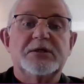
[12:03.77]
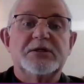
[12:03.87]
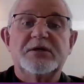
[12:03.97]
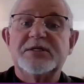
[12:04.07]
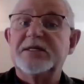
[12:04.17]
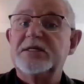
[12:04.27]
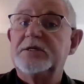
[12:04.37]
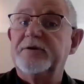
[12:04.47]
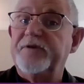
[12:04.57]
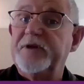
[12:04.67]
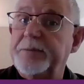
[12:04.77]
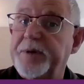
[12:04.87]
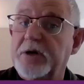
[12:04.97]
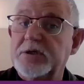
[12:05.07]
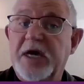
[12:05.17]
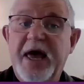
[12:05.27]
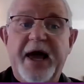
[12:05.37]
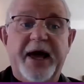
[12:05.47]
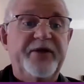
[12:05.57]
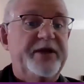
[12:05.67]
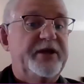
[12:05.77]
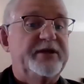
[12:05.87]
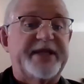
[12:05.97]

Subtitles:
So it's a different approach. And then the